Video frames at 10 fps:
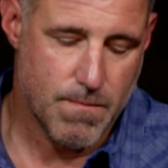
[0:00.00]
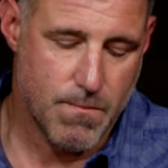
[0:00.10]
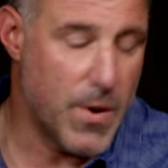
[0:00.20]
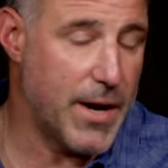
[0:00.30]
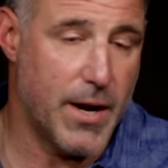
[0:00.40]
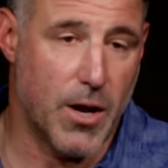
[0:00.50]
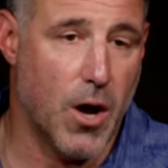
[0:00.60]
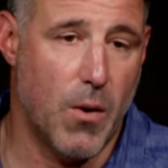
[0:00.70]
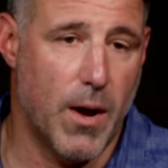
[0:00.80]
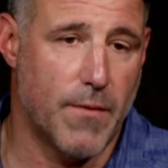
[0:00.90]
ready to
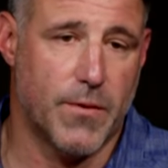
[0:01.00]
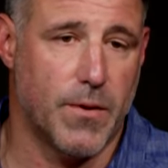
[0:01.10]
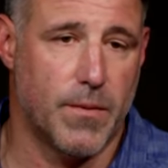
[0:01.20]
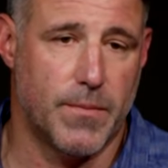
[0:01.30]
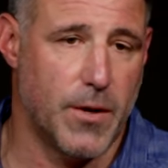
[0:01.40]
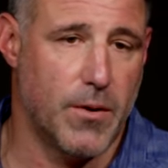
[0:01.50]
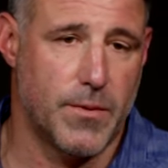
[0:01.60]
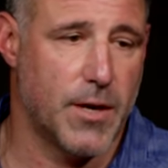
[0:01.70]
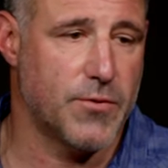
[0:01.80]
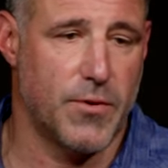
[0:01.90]
go after, you know,
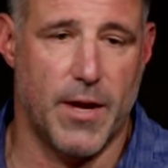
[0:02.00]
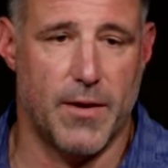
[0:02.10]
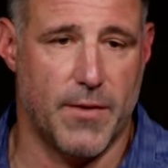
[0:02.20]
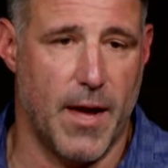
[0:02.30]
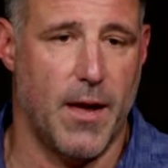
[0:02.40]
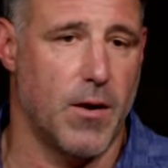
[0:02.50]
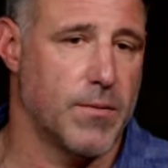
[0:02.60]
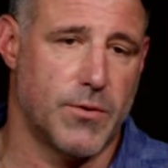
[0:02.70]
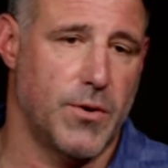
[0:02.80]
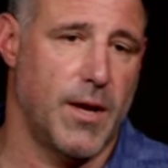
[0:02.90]
yesterday's game or
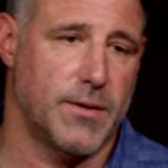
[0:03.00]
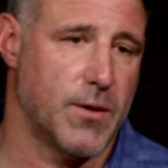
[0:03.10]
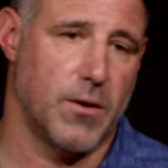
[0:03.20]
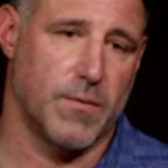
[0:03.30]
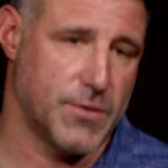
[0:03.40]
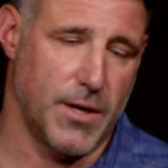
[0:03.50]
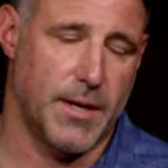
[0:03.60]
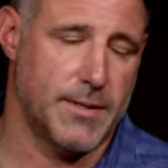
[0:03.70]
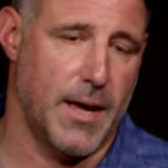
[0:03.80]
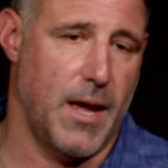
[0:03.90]
2 days ago or
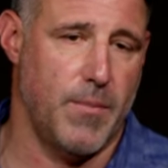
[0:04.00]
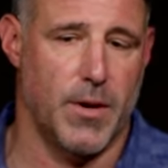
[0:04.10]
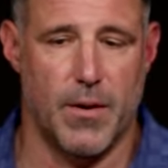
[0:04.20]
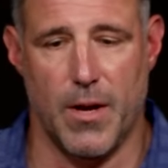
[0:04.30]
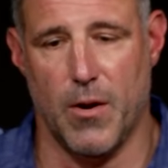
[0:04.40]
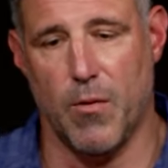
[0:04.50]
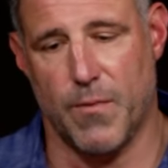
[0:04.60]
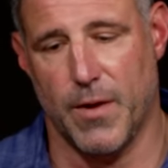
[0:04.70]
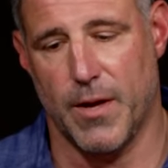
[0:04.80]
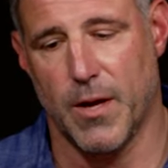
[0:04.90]
Sunday's game, and
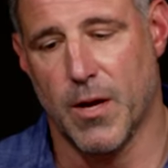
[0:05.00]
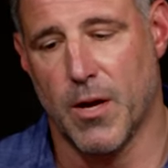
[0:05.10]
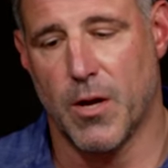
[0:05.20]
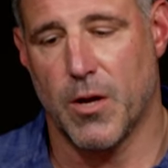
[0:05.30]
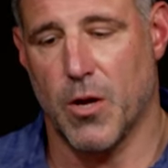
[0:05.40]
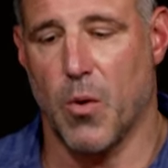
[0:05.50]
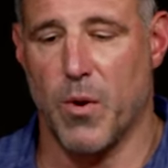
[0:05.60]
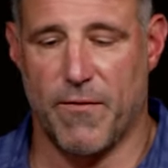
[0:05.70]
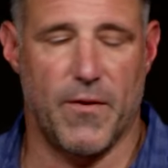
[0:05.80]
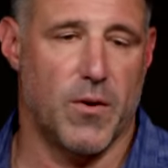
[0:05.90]
hopefully, you know,
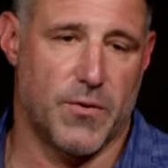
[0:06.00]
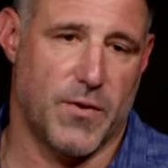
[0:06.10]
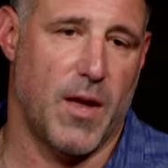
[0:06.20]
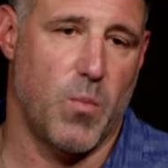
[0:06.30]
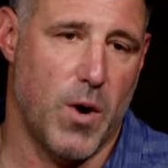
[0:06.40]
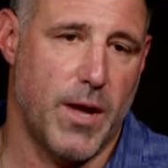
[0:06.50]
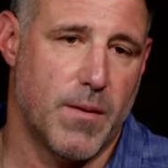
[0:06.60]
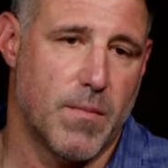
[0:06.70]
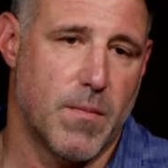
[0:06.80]
we feel the same way.